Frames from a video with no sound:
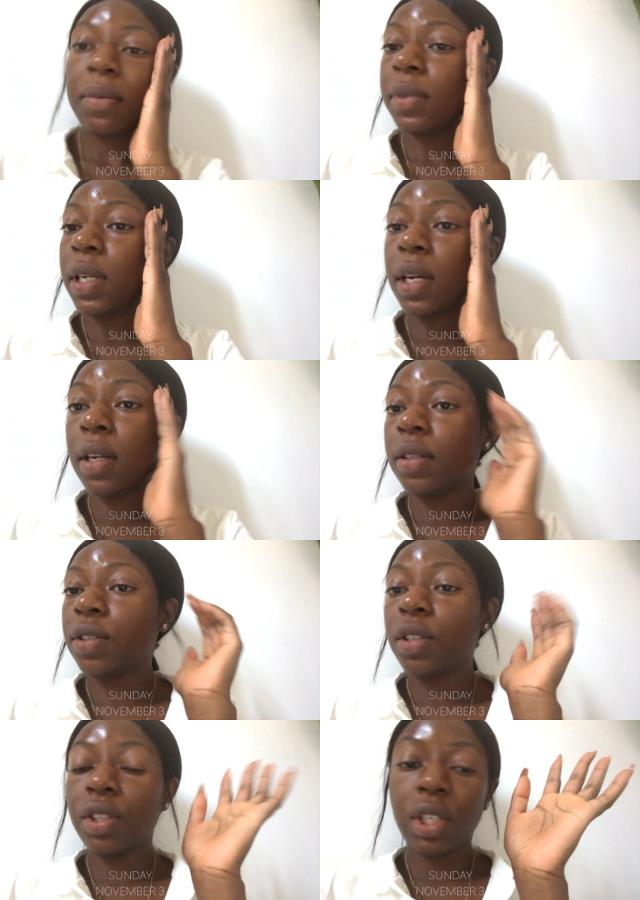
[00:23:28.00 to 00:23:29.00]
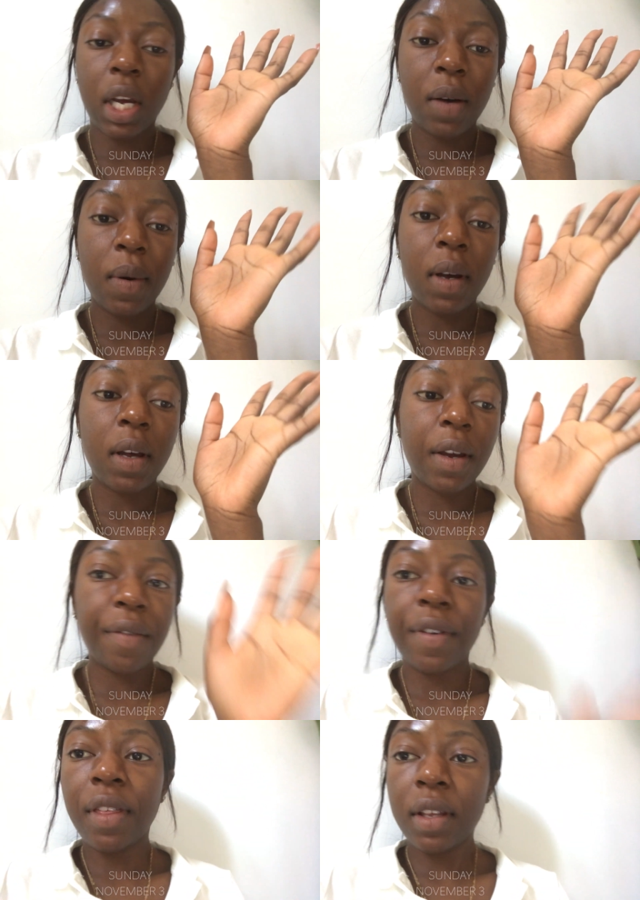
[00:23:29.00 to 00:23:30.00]
I'm done, took a shower,
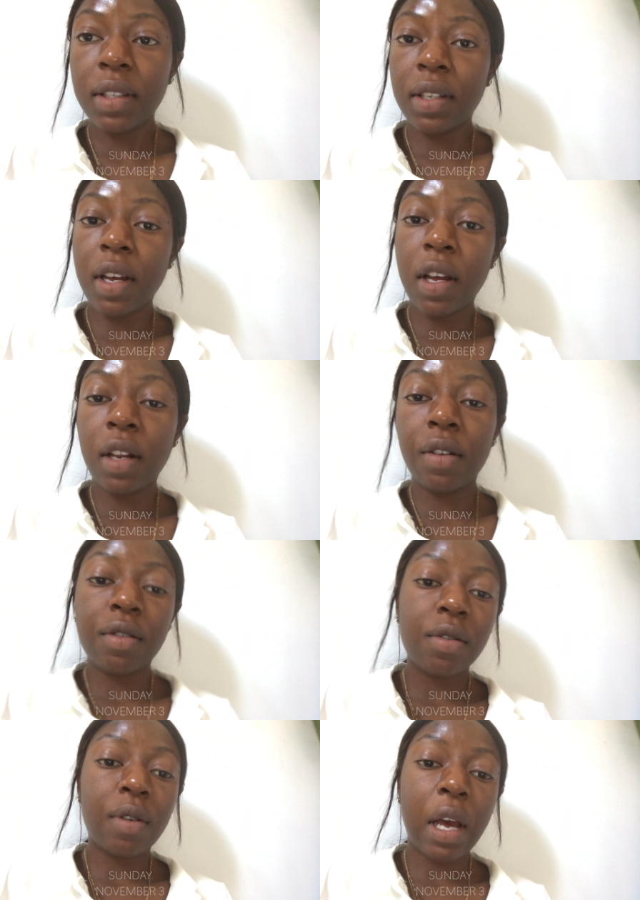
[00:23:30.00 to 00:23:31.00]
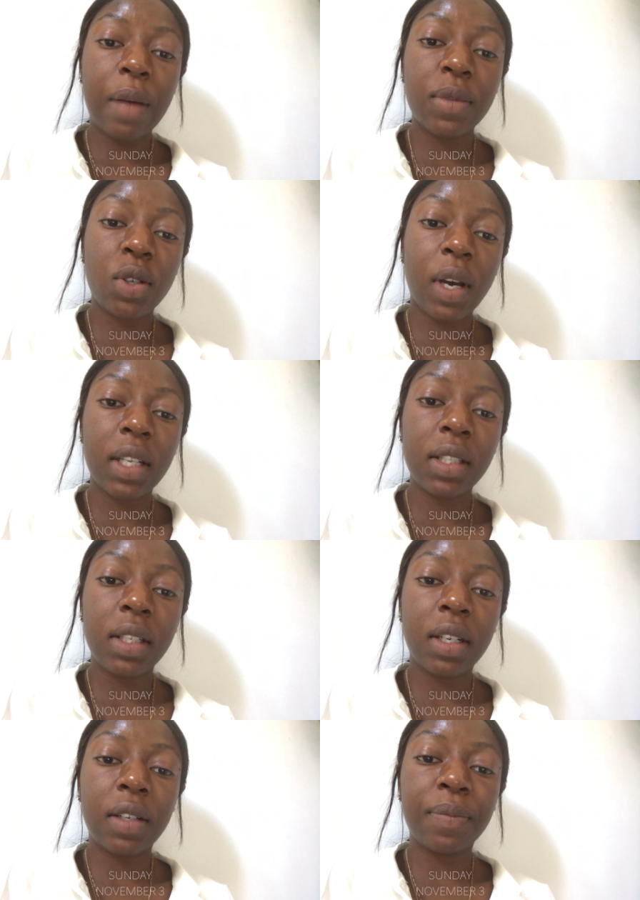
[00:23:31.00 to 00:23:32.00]
everything's done. So now I'm trying
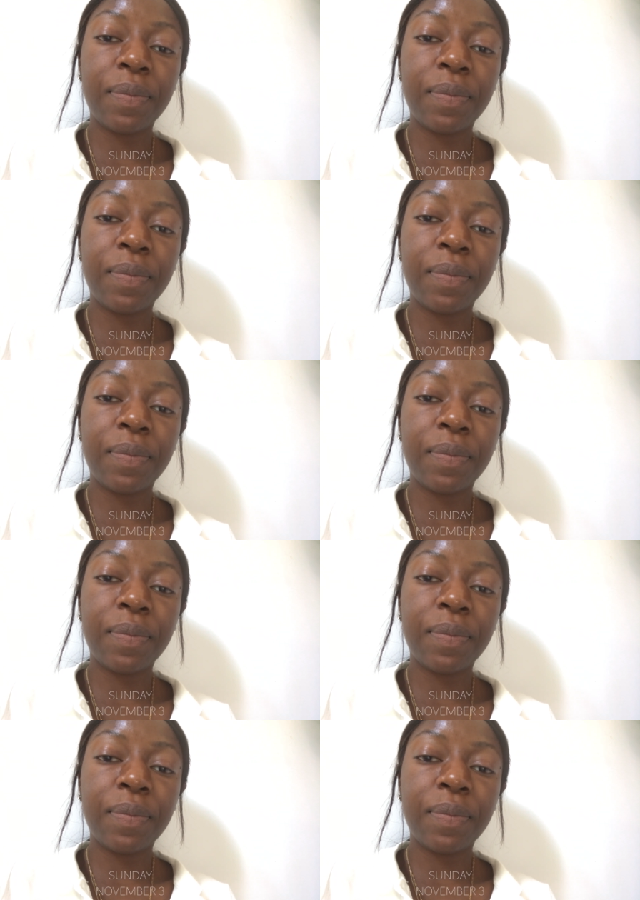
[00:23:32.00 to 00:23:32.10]
to